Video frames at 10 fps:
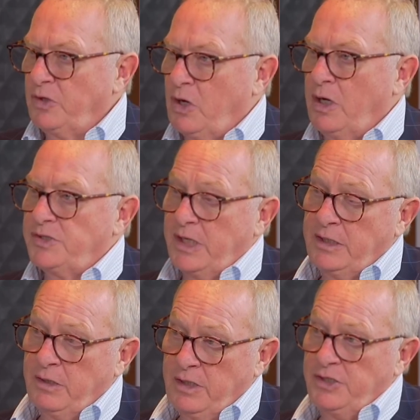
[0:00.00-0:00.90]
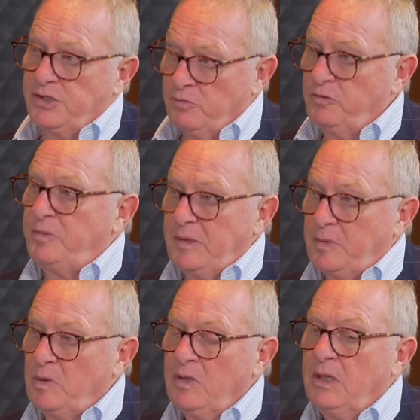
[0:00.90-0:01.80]
your cost and the need to move
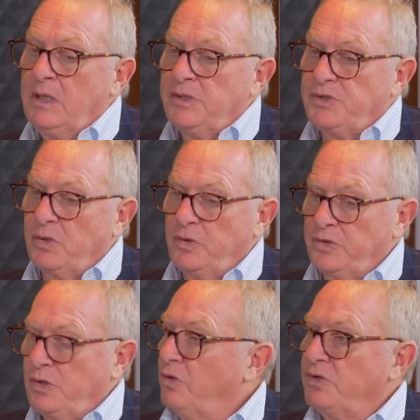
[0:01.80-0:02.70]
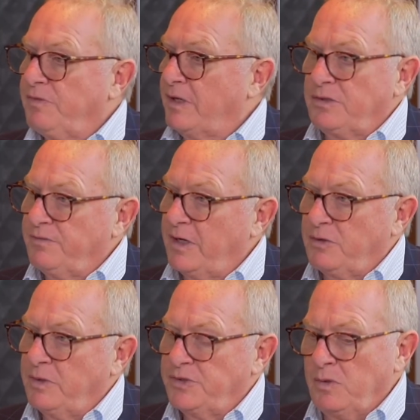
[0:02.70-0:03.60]
people. So there's all those factors
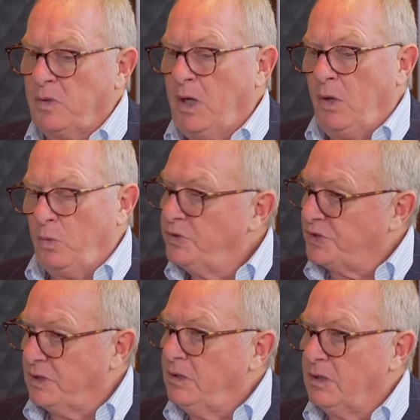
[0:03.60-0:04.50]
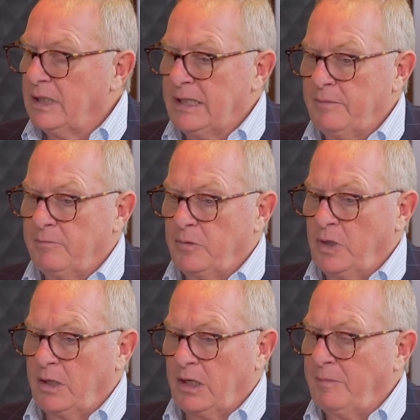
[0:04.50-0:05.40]
factor in. So we'll see. We're
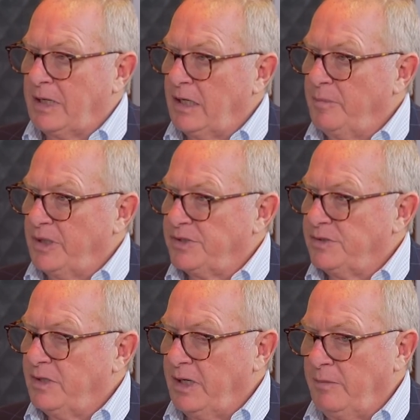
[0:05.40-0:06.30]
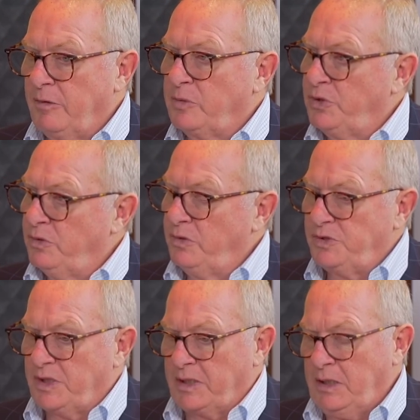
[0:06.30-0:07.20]
not going to make any predictions today, but we'll do a new
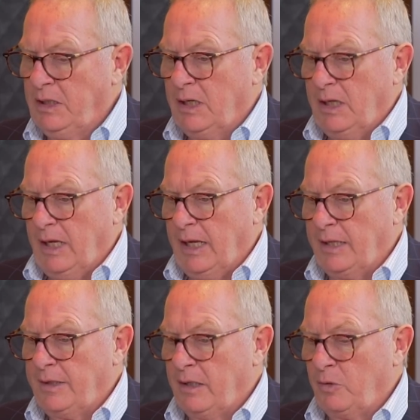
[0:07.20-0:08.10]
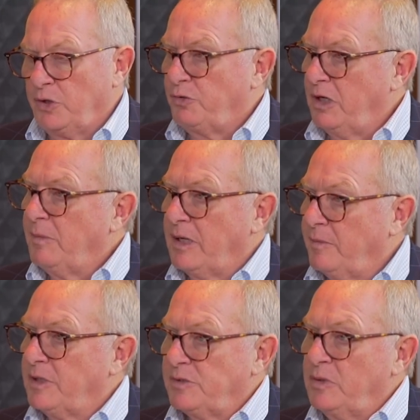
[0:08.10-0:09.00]
study. And we're intrigued by the
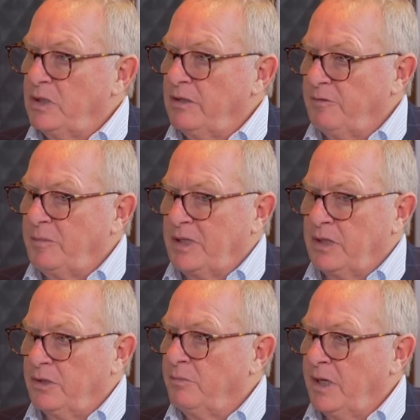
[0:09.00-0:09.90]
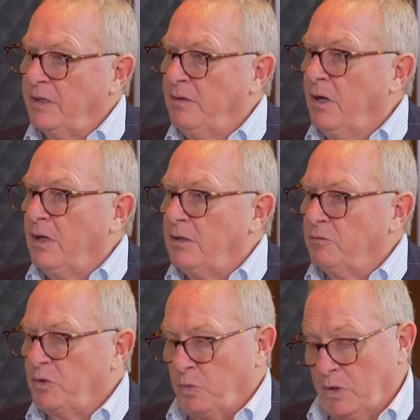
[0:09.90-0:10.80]
possibility of it being a good mine
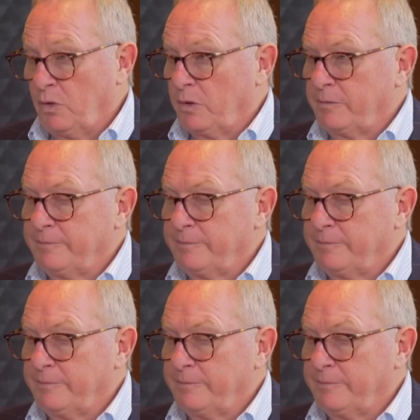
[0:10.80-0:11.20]
with one owner.